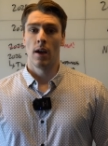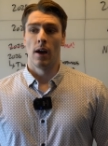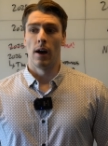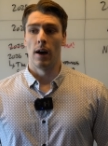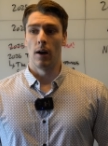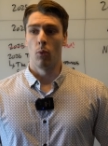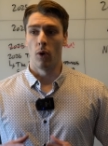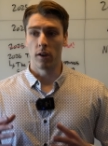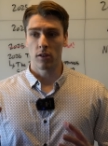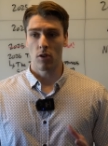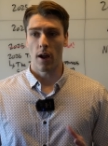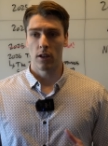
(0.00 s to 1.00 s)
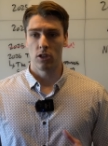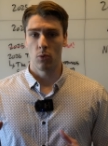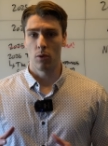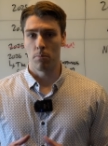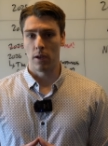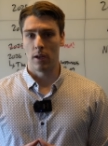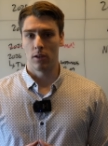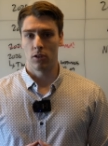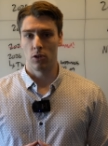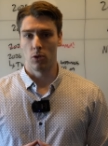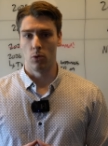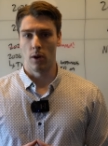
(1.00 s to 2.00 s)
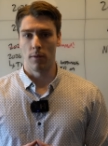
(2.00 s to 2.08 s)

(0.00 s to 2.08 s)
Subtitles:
One strategy would be to,